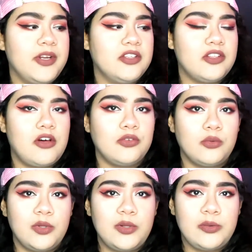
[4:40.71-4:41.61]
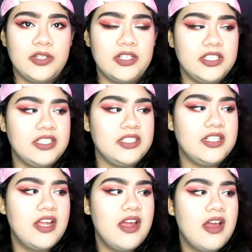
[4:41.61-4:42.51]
but it's also really, really good.